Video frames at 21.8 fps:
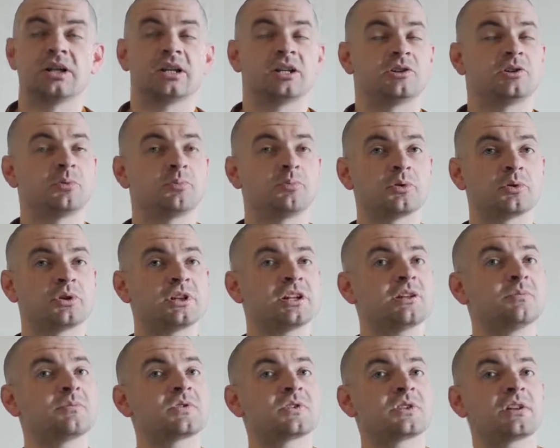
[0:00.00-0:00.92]
The Buddha
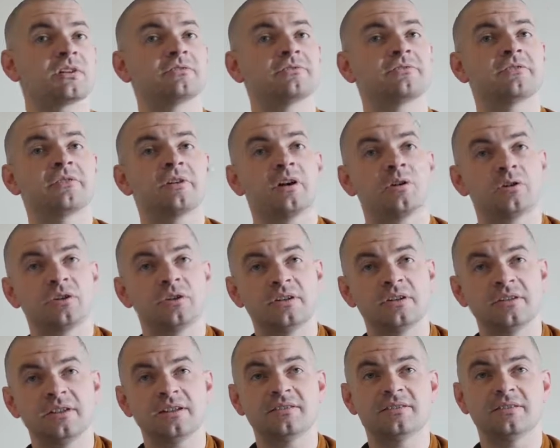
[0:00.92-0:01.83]
himself
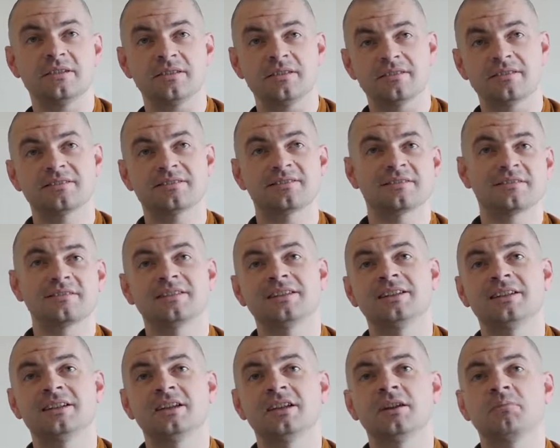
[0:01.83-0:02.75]
did this.
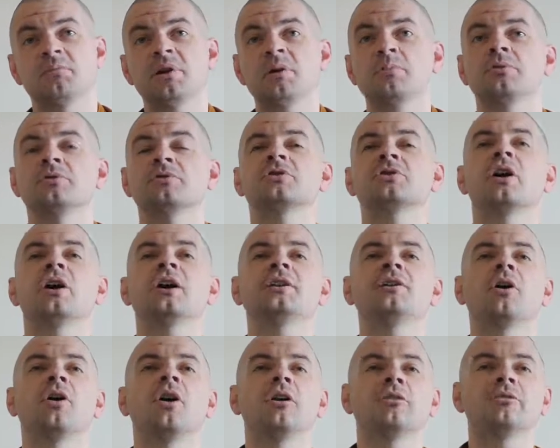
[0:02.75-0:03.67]
People try to
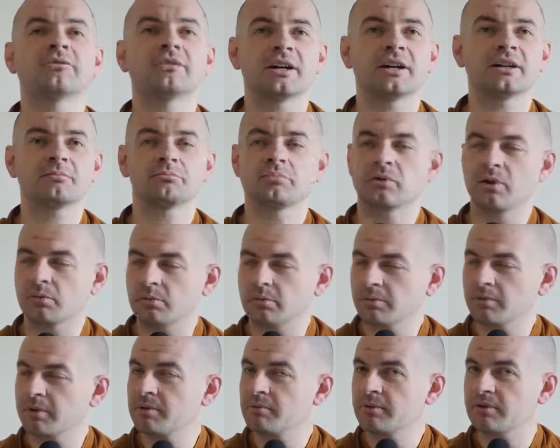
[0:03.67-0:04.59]
offer,
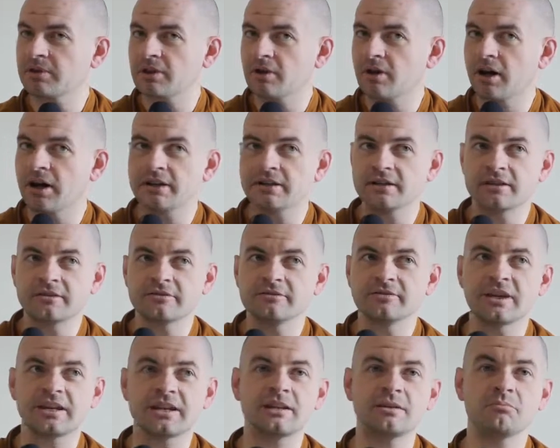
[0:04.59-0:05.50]
probably with the idea of
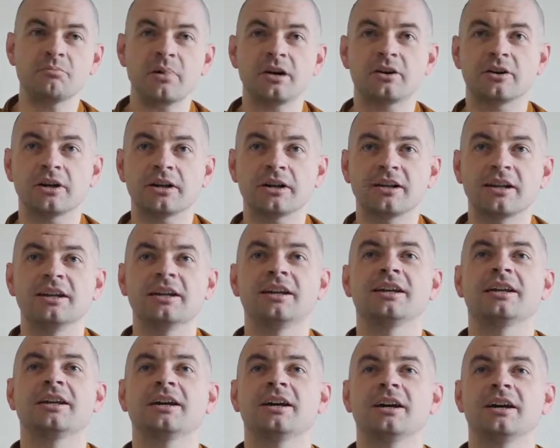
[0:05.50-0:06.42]
getting merit.
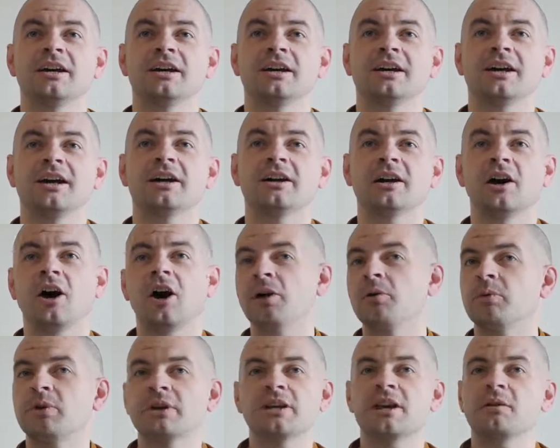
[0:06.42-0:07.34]
I
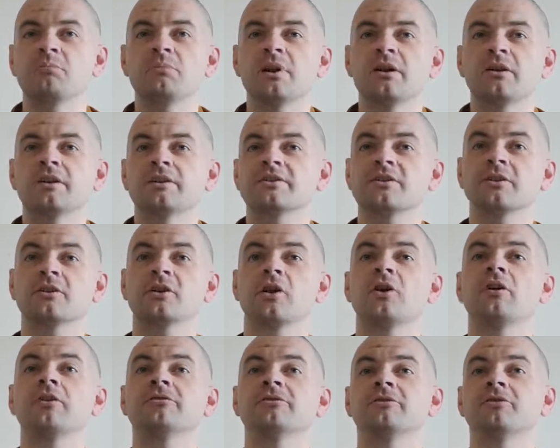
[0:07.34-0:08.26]
want to get merit, so I'm going to
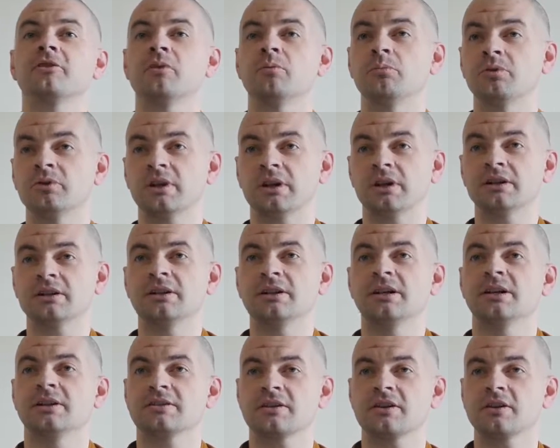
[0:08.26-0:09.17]
offer to the Buddha.
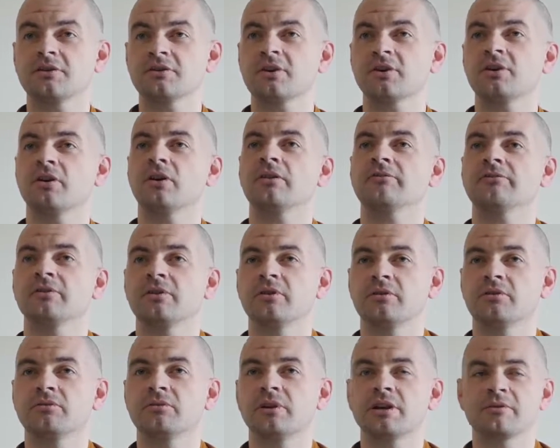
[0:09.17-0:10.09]
So they try to offer the
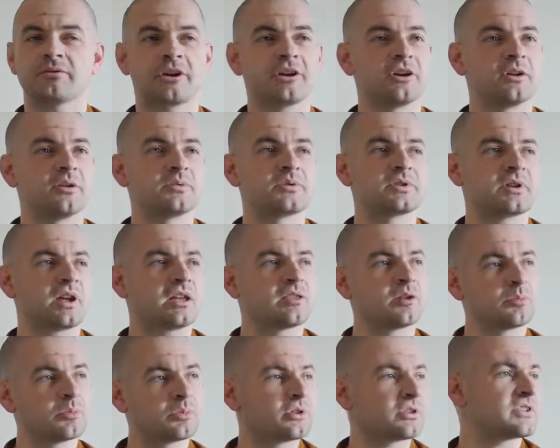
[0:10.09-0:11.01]
3 robes, and the
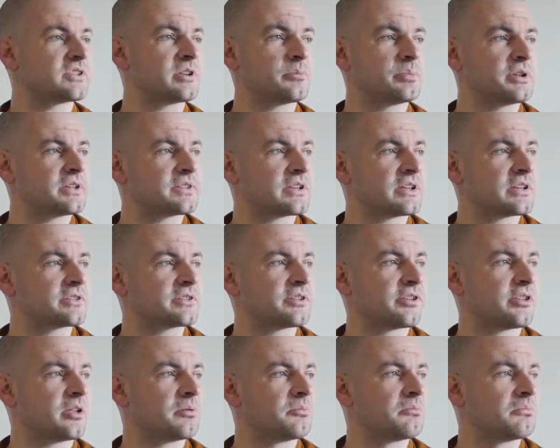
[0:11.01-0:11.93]
Buddha simply says to
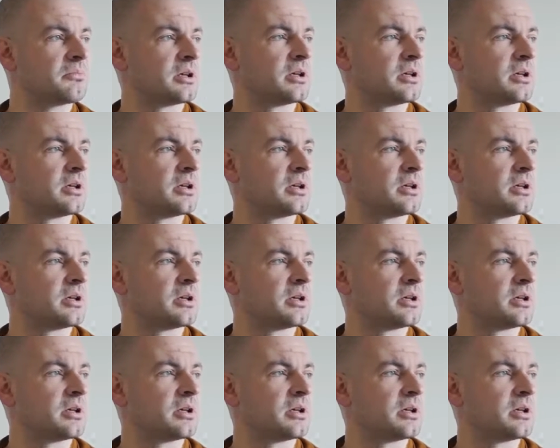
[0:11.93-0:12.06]
them,